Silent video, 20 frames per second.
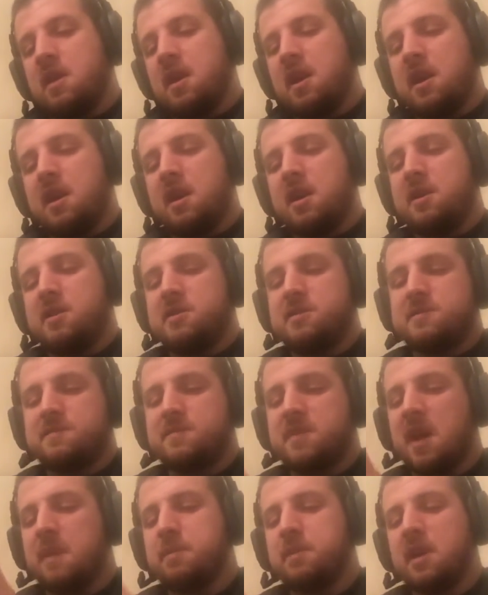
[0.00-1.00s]
I
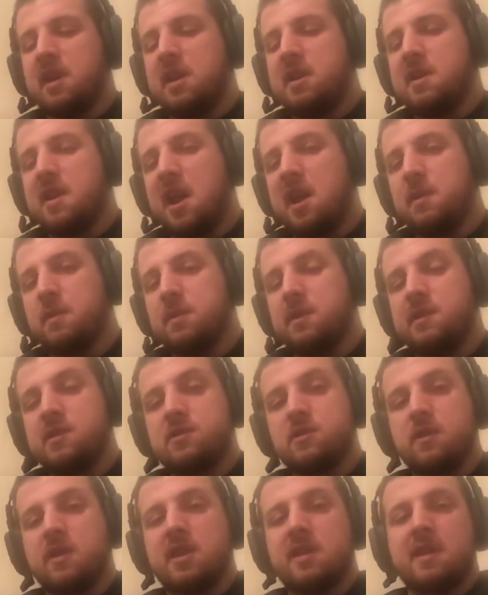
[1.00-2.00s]
played it. I didn't really
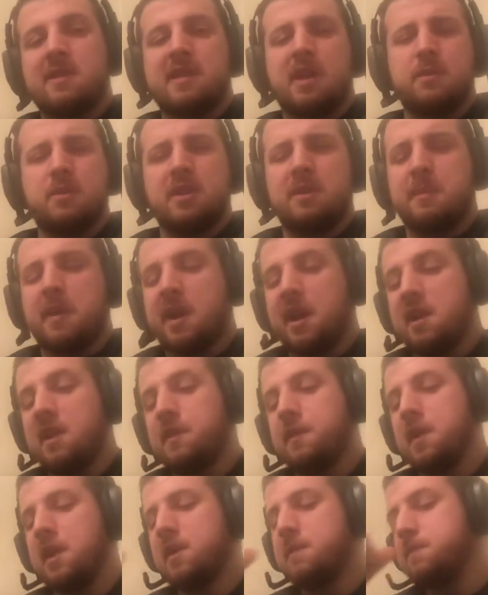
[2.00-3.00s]
enjoy it. It's not really my kind
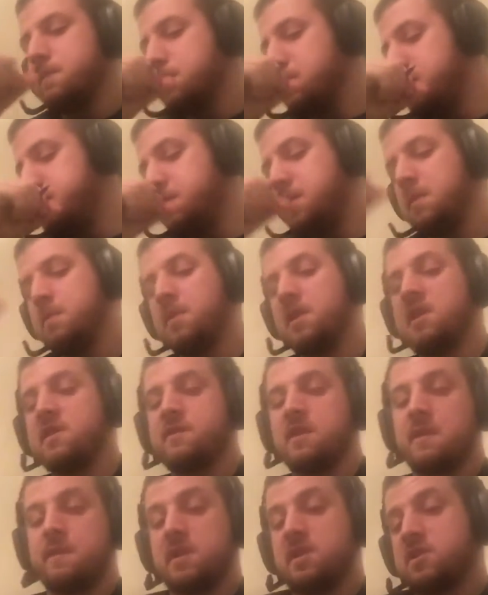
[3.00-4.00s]
of thing. But
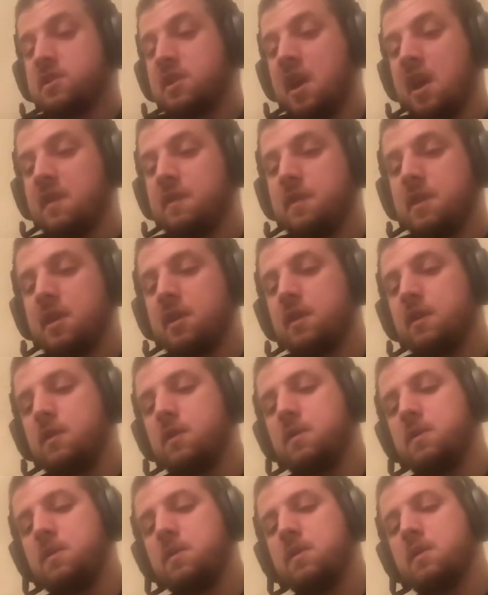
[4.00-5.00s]
if it is your kind of
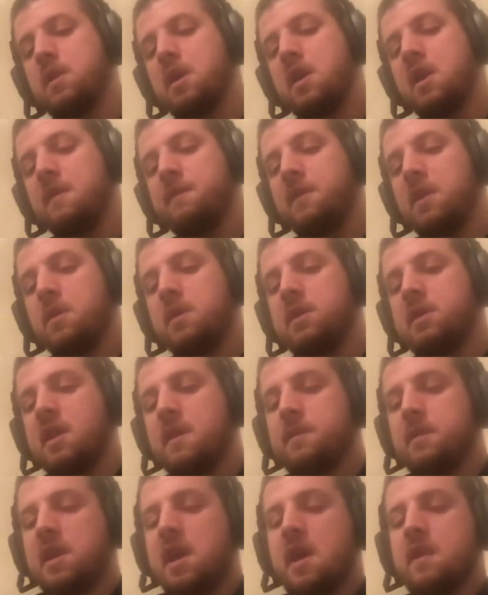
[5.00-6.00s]
thing, you'll have fun with it. It
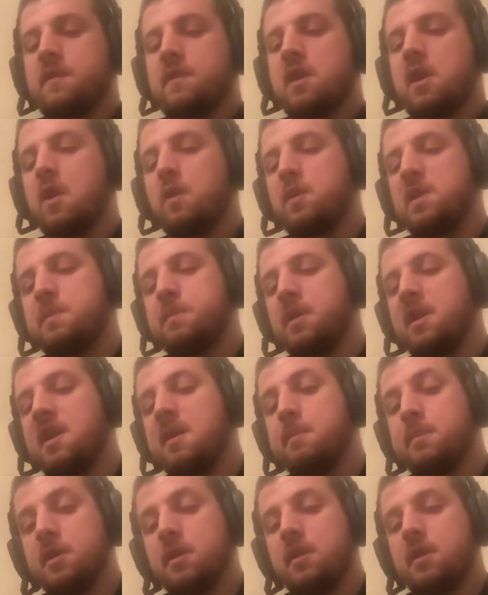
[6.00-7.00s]
definitely has
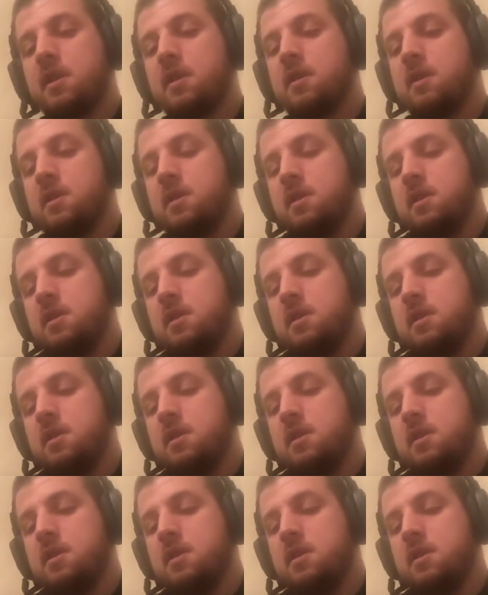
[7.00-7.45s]
replayability.